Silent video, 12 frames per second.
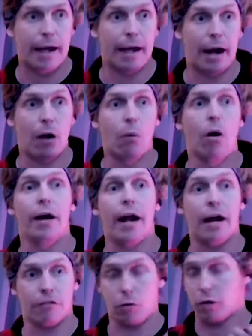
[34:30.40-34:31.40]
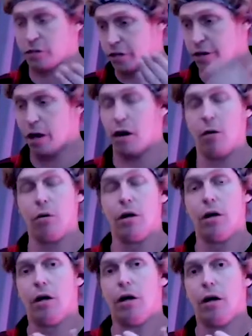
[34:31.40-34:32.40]
And I want everyone to know
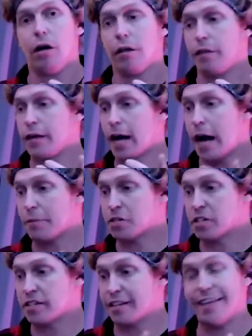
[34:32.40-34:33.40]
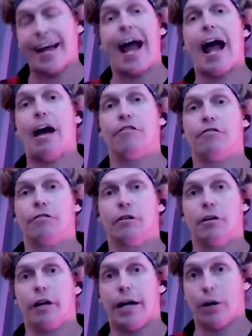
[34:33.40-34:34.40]
the options that they have
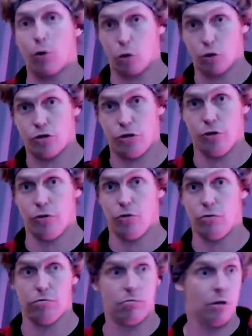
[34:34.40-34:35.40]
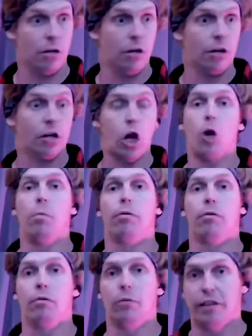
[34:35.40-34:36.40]
in order to cope
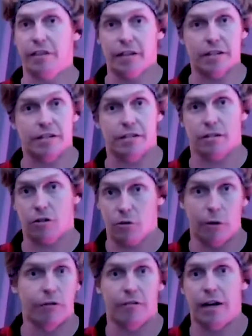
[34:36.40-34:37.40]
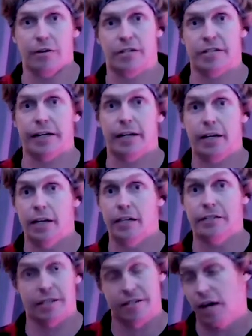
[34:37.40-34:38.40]
with this coronavirus thing
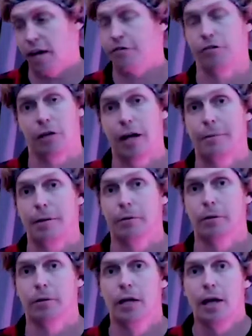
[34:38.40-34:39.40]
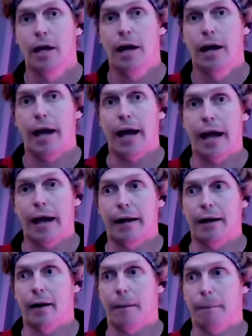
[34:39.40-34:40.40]
because it's tough for a lot of people.
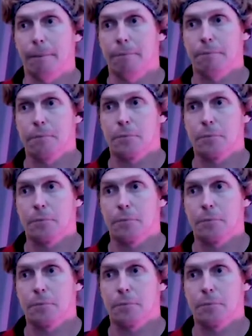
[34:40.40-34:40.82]
And um,